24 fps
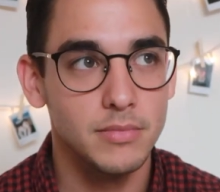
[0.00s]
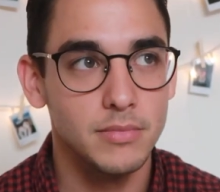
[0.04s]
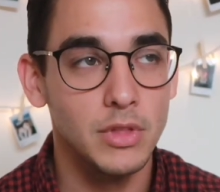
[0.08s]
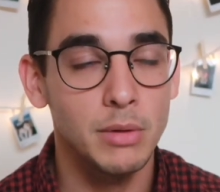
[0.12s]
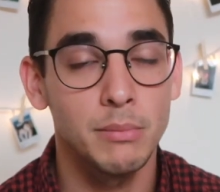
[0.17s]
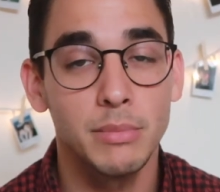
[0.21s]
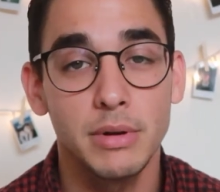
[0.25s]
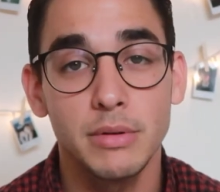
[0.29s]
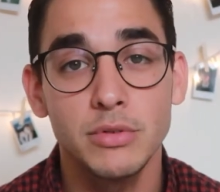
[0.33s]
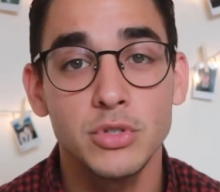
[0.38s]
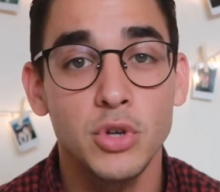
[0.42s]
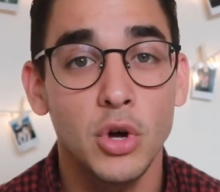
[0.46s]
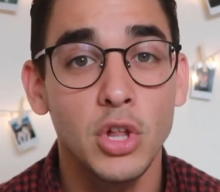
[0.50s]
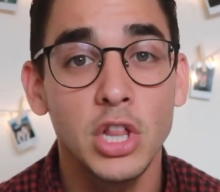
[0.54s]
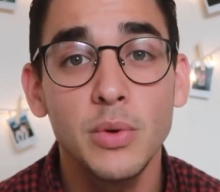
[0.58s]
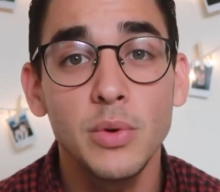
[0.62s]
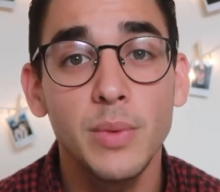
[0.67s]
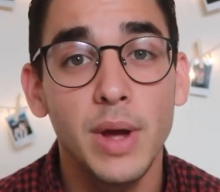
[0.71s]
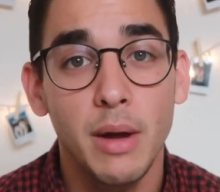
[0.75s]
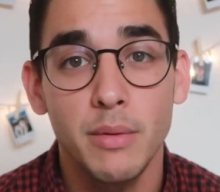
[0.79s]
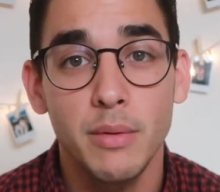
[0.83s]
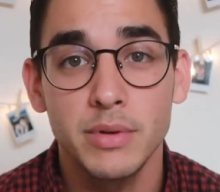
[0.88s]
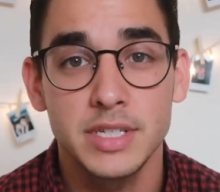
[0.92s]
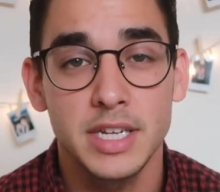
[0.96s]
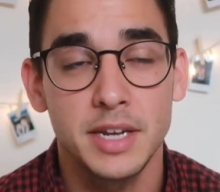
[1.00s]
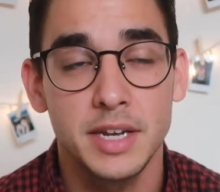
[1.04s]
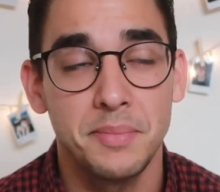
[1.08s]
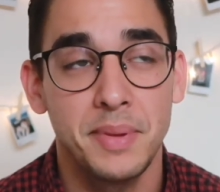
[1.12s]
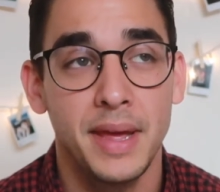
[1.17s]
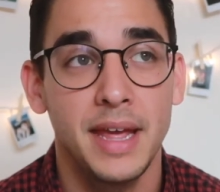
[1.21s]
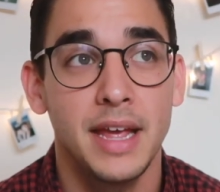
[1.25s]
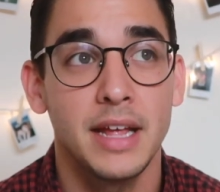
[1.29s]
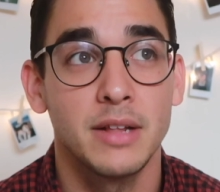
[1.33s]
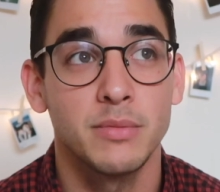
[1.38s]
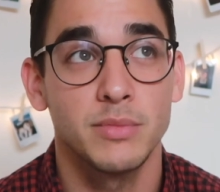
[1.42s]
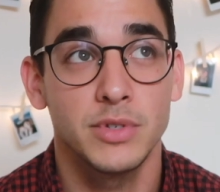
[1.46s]
But it was the only way I wasn't in
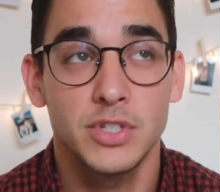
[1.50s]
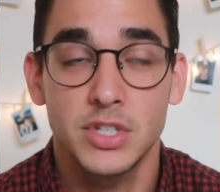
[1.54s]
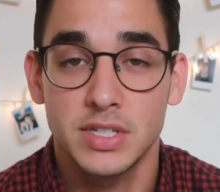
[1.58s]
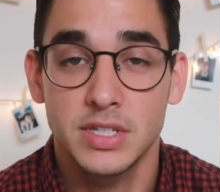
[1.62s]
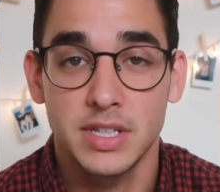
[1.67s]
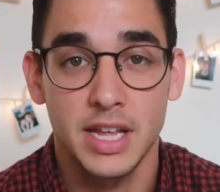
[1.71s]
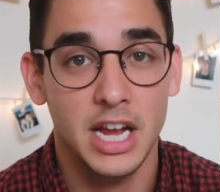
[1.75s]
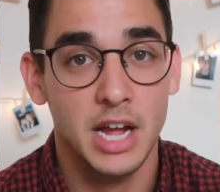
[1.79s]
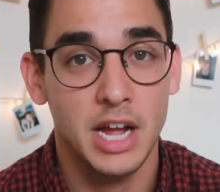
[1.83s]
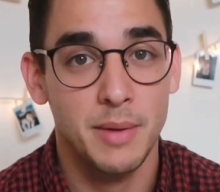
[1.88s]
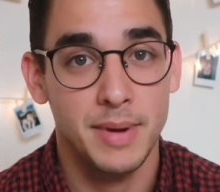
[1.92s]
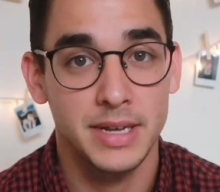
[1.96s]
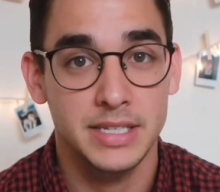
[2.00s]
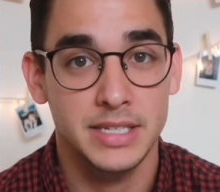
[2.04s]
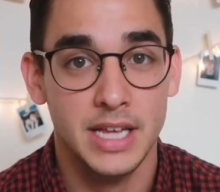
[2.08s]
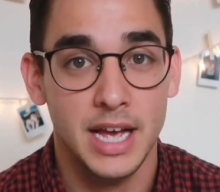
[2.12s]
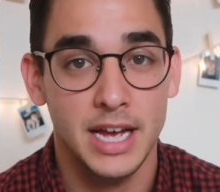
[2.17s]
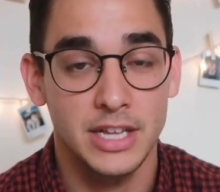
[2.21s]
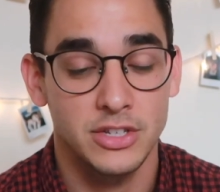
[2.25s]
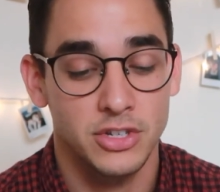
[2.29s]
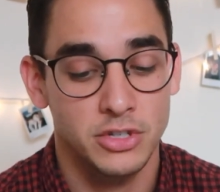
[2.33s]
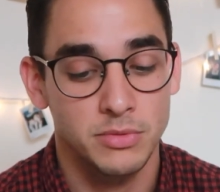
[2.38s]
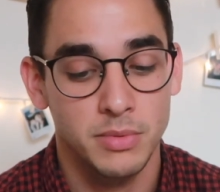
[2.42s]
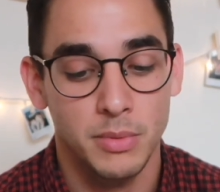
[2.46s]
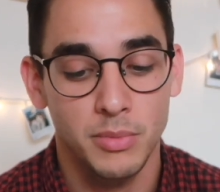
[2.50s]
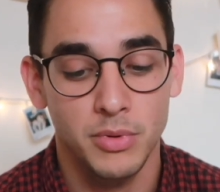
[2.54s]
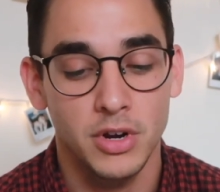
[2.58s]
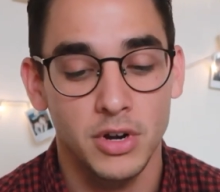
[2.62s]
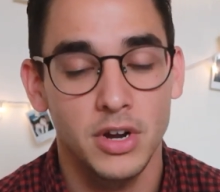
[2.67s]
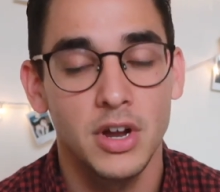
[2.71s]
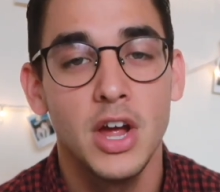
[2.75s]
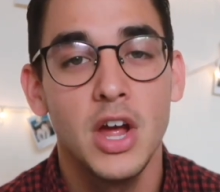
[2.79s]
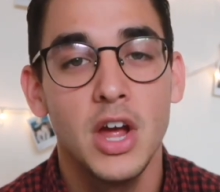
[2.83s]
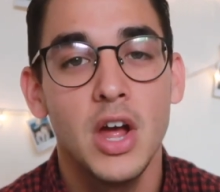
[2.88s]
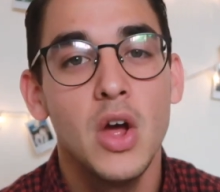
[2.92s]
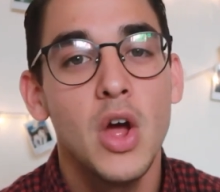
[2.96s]
pain, was just laying on my side. So I just
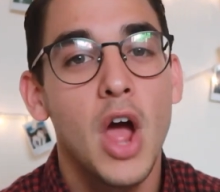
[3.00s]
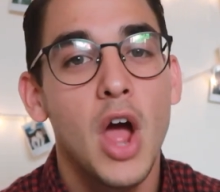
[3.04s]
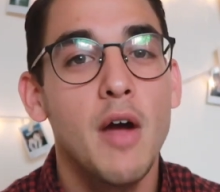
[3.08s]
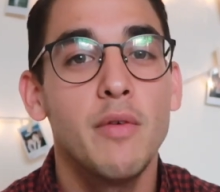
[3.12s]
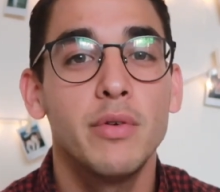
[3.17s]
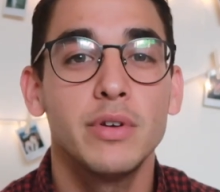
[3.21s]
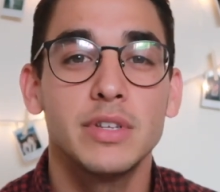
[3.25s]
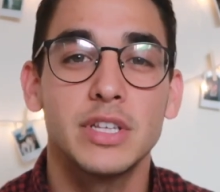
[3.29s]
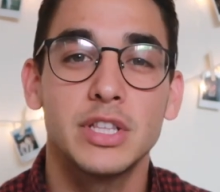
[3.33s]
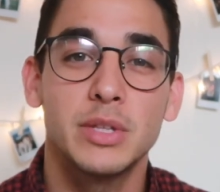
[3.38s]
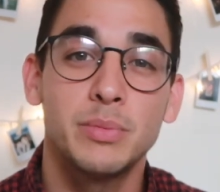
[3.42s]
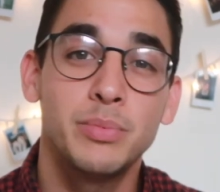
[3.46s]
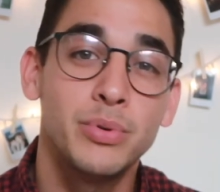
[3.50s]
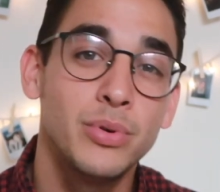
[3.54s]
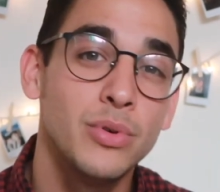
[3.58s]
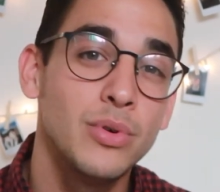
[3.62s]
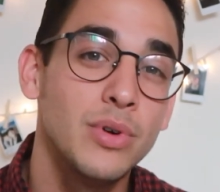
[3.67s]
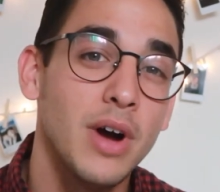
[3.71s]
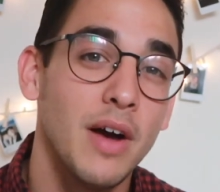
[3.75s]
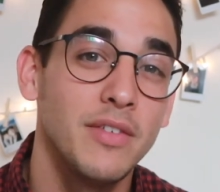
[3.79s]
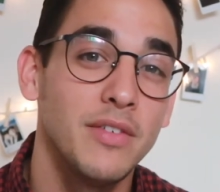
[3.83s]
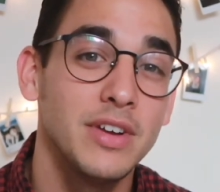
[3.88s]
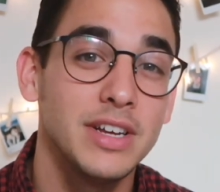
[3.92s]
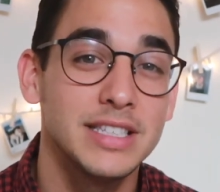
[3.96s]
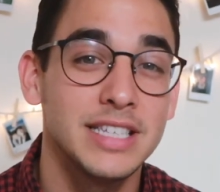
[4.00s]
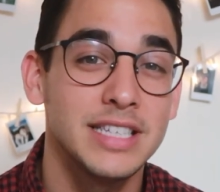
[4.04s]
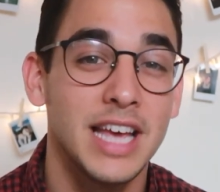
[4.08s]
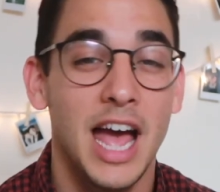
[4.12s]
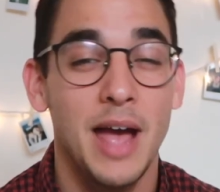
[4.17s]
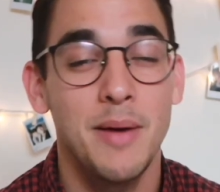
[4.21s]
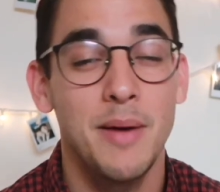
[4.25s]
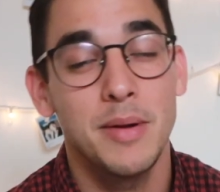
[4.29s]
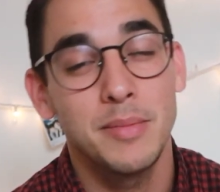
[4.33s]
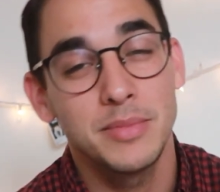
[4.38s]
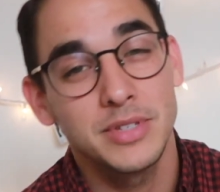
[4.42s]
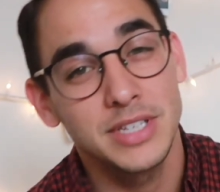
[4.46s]
remember everyone's at the pool having a good
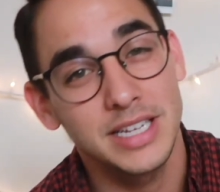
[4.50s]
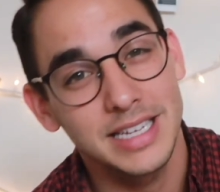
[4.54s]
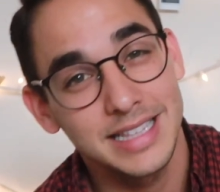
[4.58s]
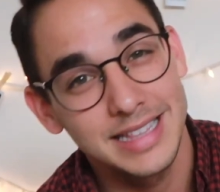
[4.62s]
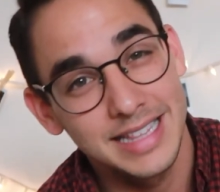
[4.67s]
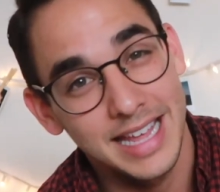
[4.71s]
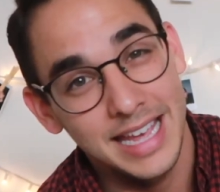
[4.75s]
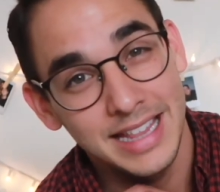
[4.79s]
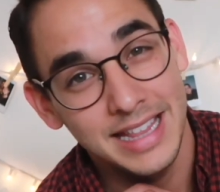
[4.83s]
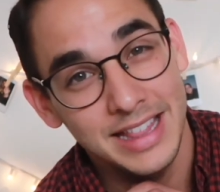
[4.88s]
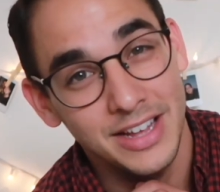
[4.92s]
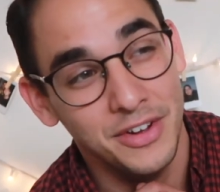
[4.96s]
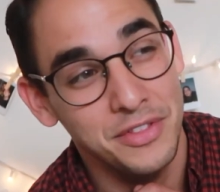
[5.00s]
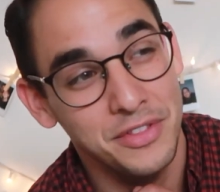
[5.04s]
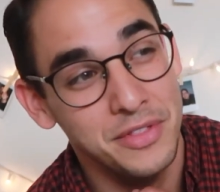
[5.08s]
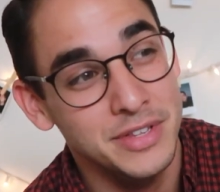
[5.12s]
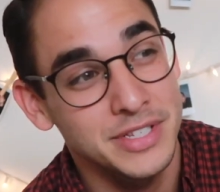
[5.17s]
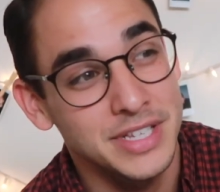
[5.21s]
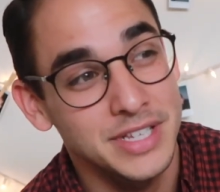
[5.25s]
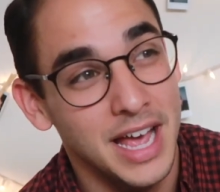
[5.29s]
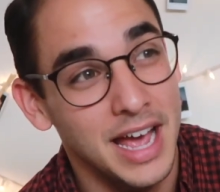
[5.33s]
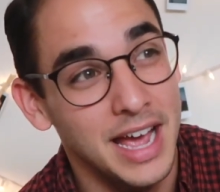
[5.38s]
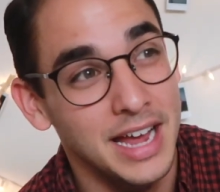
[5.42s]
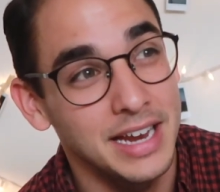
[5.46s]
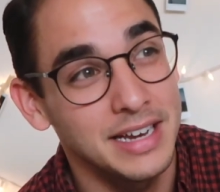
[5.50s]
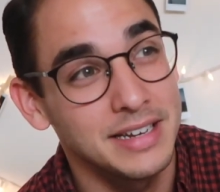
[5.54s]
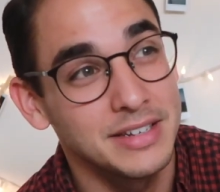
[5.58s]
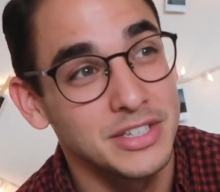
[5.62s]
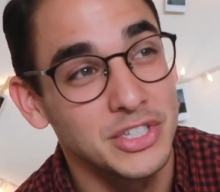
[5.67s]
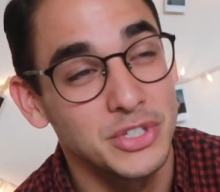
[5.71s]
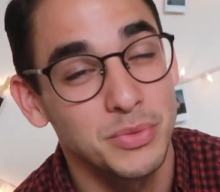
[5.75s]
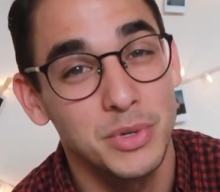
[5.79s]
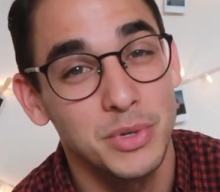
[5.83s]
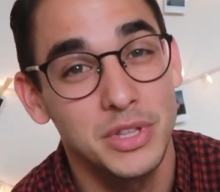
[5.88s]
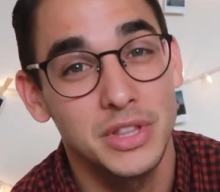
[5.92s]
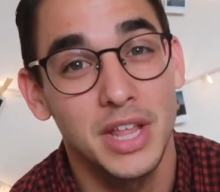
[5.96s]
time. I'm just like laying there on the side
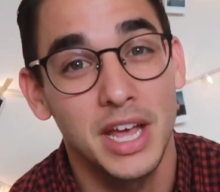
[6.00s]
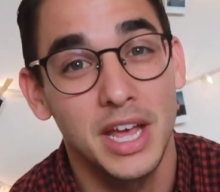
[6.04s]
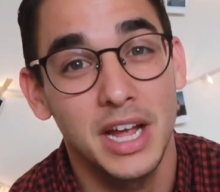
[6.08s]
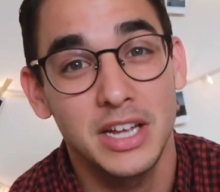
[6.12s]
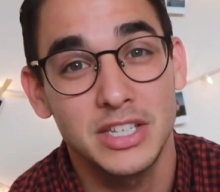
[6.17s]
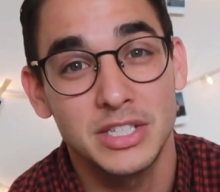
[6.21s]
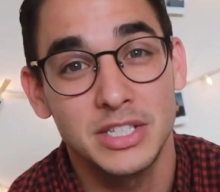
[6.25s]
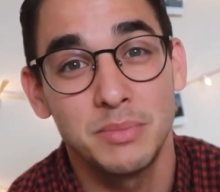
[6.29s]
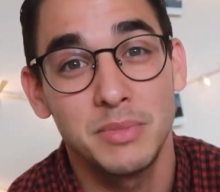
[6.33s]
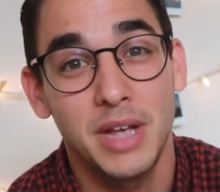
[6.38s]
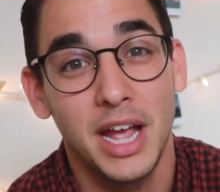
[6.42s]
just with like some